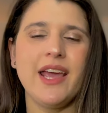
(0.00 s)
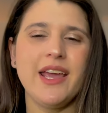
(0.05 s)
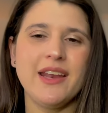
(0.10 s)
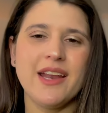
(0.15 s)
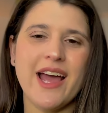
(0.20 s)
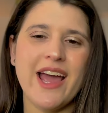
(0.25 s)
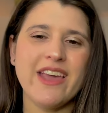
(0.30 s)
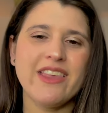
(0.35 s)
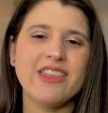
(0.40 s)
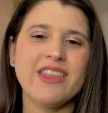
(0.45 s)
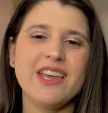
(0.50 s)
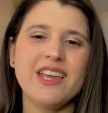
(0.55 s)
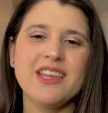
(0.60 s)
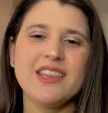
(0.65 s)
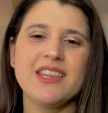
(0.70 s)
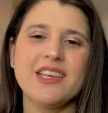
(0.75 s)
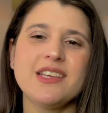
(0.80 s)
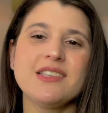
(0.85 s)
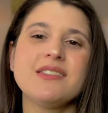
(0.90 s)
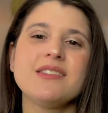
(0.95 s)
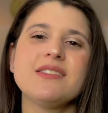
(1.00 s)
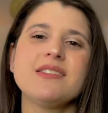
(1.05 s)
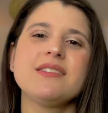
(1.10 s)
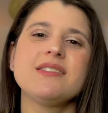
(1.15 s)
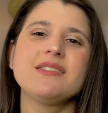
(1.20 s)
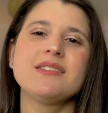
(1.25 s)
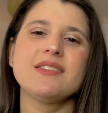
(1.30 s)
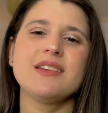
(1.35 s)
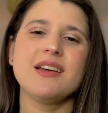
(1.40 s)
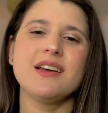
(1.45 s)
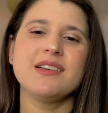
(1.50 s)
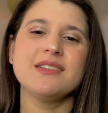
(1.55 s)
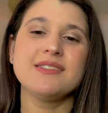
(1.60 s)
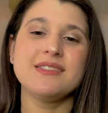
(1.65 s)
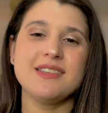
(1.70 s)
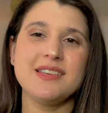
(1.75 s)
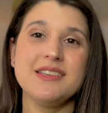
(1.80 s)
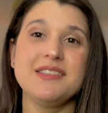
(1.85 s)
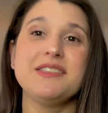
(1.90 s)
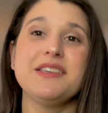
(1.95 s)
And I think this is a
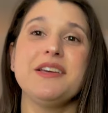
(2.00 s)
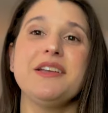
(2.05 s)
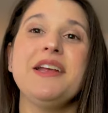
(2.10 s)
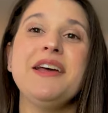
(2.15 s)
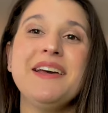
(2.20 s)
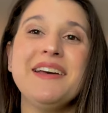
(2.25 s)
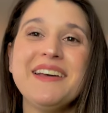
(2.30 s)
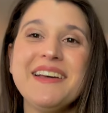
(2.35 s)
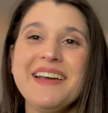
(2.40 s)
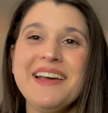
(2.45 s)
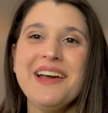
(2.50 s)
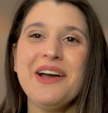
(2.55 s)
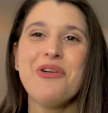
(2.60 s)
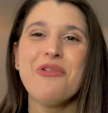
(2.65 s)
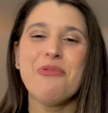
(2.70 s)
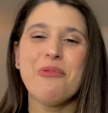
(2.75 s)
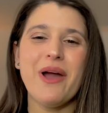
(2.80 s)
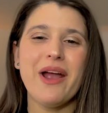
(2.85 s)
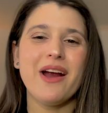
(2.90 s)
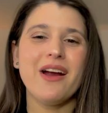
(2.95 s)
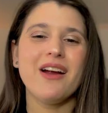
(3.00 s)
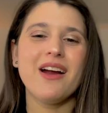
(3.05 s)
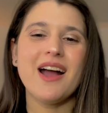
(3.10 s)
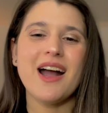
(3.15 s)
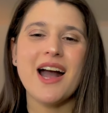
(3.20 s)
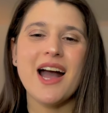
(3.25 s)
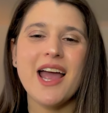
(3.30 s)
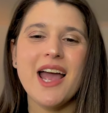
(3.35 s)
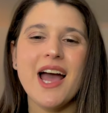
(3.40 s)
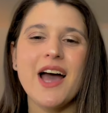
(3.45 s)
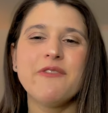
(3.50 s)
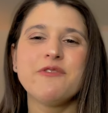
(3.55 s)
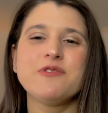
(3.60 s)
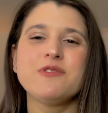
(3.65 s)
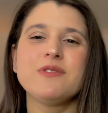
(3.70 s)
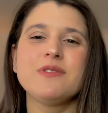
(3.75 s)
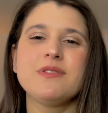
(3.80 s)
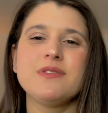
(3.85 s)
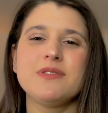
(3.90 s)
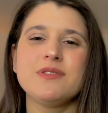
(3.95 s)
season where I
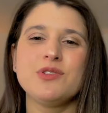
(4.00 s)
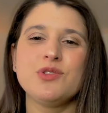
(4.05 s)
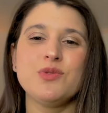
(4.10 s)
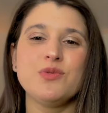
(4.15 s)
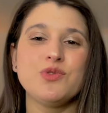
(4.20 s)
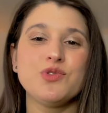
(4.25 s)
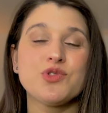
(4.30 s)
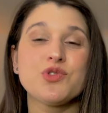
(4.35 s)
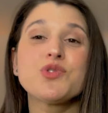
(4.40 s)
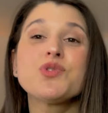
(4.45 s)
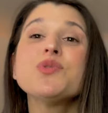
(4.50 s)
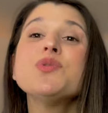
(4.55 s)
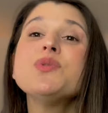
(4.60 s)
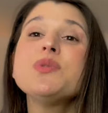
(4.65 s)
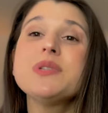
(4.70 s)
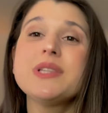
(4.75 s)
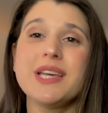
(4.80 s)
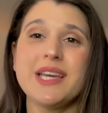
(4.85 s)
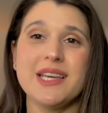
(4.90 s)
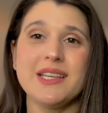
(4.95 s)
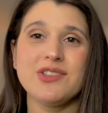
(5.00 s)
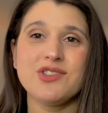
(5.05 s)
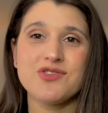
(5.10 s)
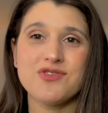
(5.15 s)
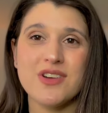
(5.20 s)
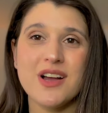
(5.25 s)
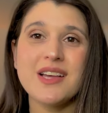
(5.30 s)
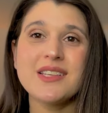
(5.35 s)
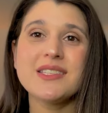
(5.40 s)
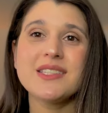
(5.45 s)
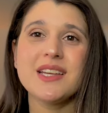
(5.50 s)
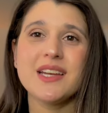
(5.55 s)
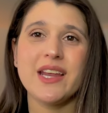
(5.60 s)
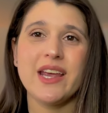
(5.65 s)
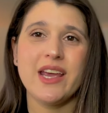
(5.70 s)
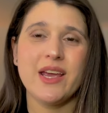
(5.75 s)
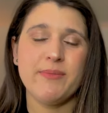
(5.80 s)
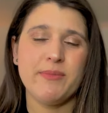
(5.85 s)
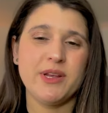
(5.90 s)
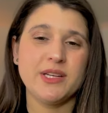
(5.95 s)
have to truly trust in
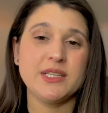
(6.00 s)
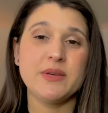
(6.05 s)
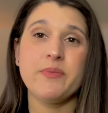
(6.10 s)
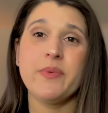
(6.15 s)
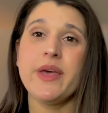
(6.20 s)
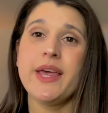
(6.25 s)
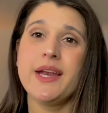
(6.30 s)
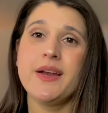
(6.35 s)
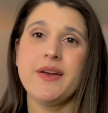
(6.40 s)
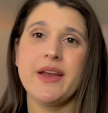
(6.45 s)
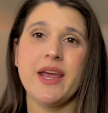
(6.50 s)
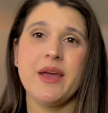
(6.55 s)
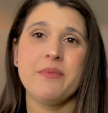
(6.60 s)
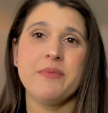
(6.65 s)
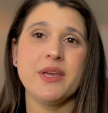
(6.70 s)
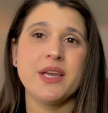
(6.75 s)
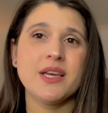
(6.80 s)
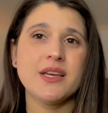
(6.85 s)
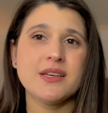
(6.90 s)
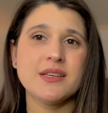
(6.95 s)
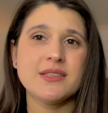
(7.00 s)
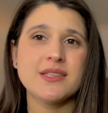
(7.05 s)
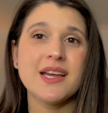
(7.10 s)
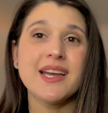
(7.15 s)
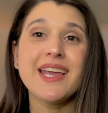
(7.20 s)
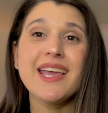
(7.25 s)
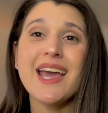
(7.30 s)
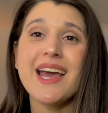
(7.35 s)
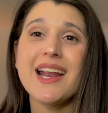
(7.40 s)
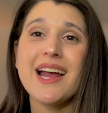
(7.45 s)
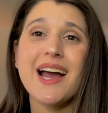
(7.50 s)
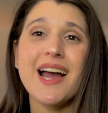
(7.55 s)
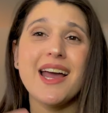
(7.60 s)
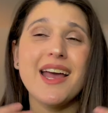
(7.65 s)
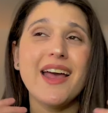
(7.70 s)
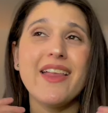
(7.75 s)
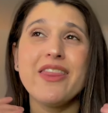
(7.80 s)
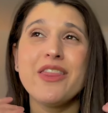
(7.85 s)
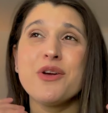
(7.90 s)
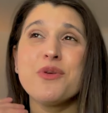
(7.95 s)
Him and depend on Him, because again,
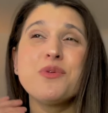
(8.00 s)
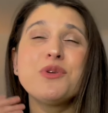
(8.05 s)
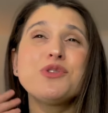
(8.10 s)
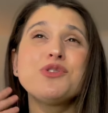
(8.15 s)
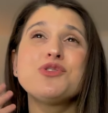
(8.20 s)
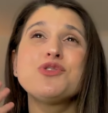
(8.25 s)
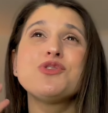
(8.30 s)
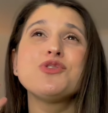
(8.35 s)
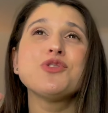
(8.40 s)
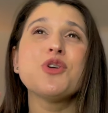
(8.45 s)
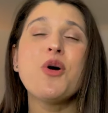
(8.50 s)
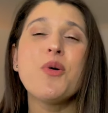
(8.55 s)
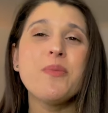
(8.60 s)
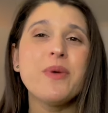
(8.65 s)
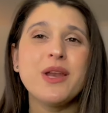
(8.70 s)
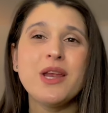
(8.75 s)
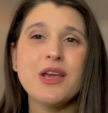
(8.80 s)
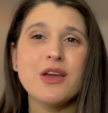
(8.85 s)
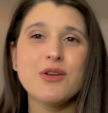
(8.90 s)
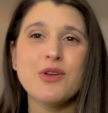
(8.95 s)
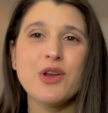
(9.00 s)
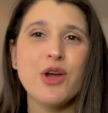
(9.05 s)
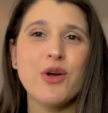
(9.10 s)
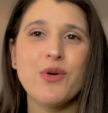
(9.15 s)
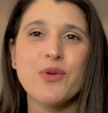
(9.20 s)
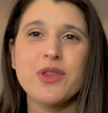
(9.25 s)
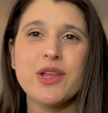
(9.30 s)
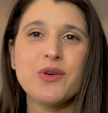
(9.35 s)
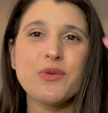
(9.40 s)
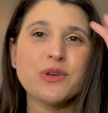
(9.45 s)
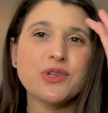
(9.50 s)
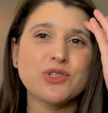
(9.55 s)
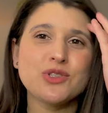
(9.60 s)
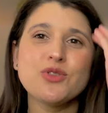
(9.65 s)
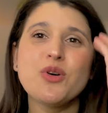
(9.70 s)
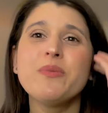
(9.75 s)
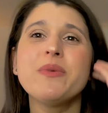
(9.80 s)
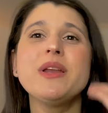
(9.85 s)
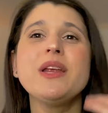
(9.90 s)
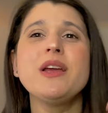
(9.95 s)
there were so many unknown, there were
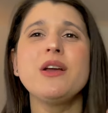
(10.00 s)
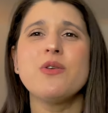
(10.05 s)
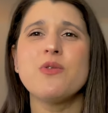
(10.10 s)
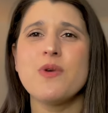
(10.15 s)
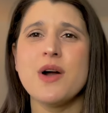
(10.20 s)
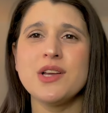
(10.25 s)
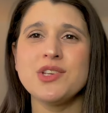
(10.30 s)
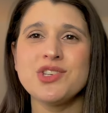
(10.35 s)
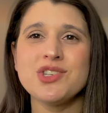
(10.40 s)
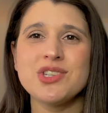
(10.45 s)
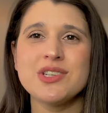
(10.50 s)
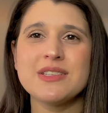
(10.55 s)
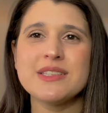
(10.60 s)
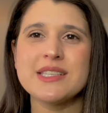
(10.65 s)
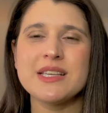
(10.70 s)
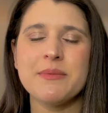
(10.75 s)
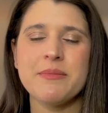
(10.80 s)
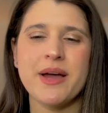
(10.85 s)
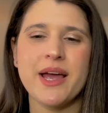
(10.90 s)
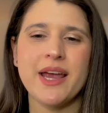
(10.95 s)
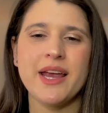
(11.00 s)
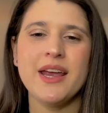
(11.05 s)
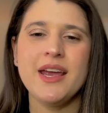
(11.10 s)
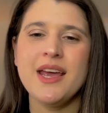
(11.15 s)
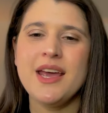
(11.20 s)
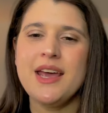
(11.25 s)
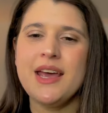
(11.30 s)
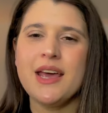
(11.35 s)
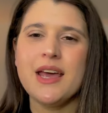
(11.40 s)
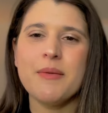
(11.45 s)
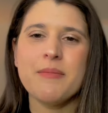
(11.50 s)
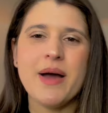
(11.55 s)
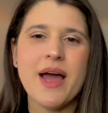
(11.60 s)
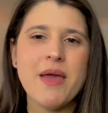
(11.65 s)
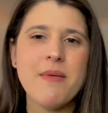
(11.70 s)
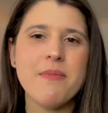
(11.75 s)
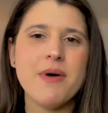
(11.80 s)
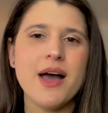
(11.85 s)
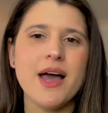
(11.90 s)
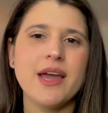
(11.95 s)
so many questions in
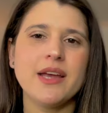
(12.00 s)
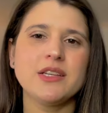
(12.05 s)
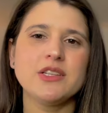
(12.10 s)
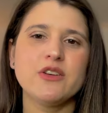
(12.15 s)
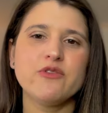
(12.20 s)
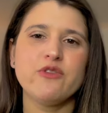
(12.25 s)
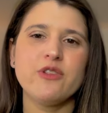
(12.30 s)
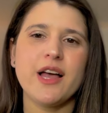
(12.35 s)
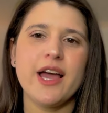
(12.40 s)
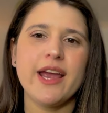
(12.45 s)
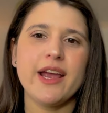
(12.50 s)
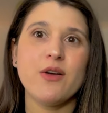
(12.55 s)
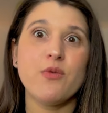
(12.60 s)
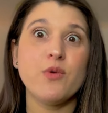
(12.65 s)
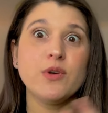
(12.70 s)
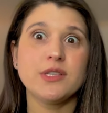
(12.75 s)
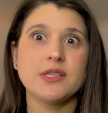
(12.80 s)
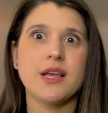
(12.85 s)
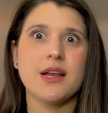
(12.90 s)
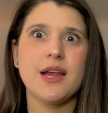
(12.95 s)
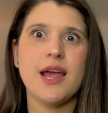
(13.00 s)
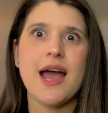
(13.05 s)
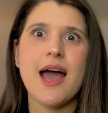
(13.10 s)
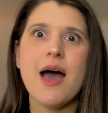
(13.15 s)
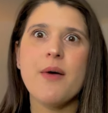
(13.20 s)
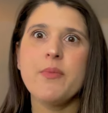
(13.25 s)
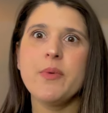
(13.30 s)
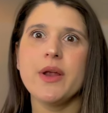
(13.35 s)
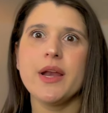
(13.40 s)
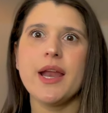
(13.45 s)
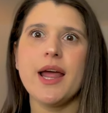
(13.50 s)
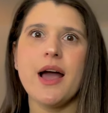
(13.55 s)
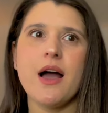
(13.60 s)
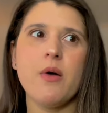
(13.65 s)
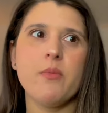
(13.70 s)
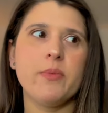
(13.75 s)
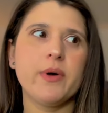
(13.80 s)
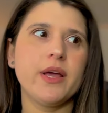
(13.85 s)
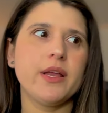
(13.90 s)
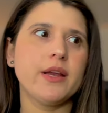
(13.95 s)
my mind of like, what's gonna happen
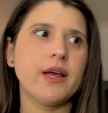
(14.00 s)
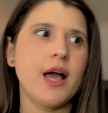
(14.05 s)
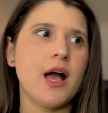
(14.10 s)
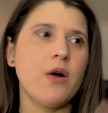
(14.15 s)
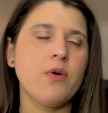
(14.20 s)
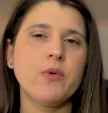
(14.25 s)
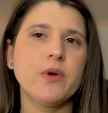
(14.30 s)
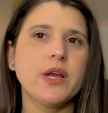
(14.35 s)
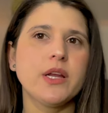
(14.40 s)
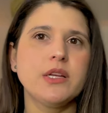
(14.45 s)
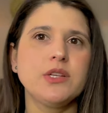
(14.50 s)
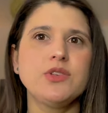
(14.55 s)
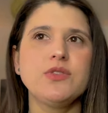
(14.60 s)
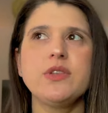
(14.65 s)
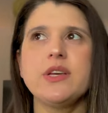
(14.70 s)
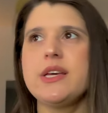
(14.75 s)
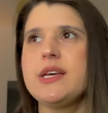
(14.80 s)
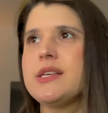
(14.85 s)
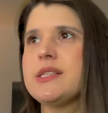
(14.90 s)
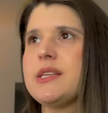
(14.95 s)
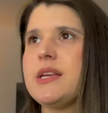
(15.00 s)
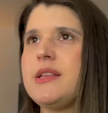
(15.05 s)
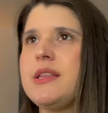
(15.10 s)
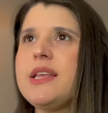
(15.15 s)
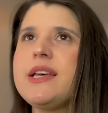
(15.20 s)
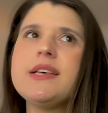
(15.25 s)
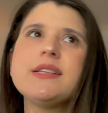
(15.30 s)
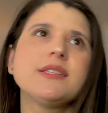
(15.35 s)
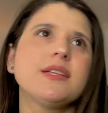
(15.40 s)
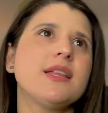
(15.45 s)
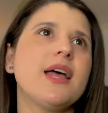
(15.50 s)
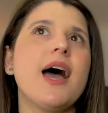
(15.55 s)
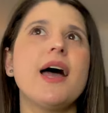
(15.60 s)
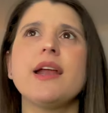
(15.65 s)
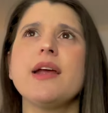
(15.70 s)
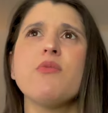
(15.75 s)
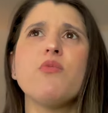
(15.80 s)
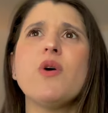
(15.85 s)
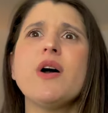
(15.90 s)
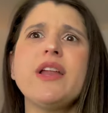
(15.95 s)
now, but how are we gonna do this and this and
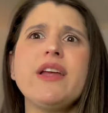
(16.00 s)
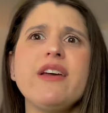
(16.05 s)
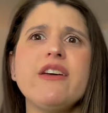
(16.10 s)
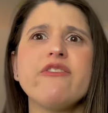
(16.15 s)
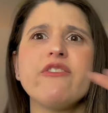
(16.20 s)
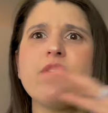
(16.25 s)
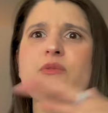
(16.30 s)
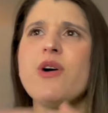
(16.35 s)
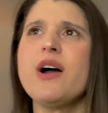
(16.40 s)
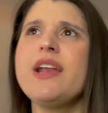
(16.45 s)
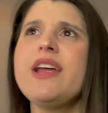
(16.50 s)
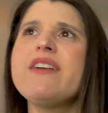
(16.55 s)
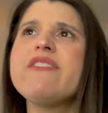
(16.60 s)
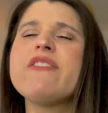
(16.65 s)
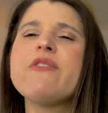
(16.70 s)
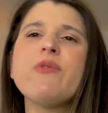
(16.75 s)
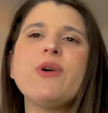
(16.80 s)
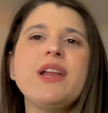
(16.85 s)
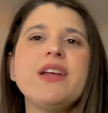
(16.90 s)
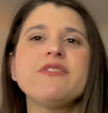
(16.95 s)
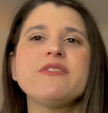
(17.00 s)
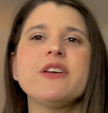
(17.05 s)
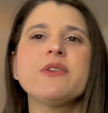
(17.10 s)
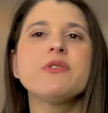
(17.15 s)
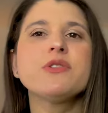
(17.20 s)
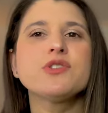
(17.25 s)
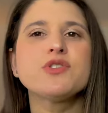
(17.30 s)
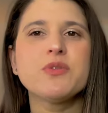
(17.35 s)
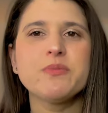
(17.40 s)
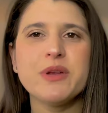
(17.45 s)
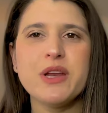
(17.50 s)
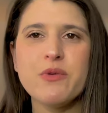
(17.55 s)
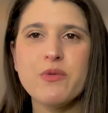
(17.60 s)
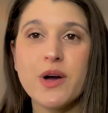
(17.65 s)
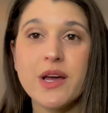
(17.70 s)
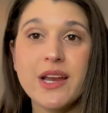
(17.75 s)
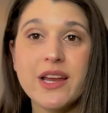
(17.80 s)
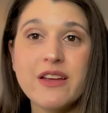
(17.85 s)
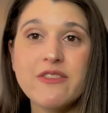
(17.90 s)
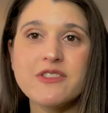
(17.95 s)
that, and what if, and what if, and what if. There were so many
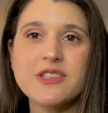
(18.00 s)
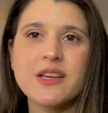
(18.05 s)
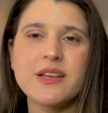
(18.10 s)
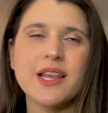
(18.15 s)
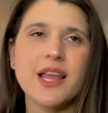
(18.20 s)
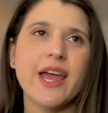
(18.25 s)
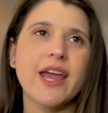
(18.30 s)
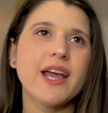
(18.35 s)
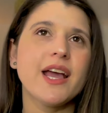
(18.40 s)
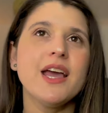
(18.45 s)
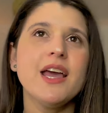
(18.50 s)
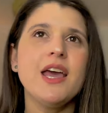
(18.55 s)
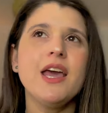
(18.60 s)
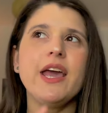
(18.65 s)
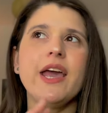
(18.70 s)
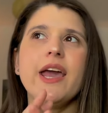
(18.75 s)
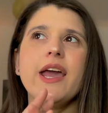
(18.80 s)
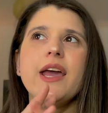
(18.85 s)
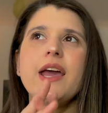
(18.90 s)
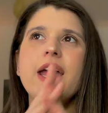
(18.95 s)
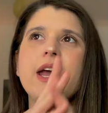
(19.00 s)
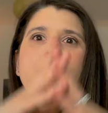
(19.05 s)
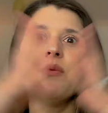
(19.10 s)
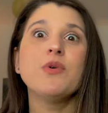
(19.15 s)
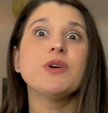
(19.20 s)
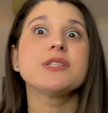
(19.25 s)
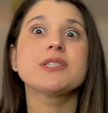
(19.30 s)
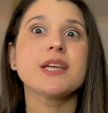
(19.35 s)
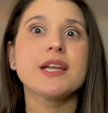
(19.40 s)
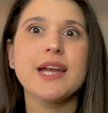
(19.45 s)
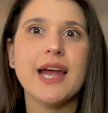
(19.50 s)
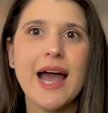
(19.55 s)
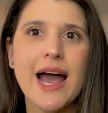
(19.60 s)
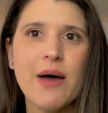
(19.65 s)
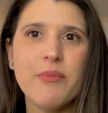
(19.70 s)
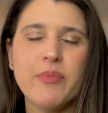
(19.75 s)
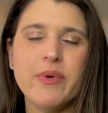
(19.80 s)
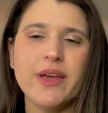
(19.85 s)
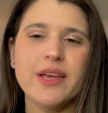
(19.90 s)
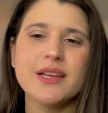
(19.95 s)
what ifs, and like, and what's gonna
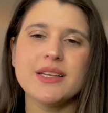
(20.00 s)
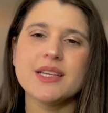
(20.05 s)
happen.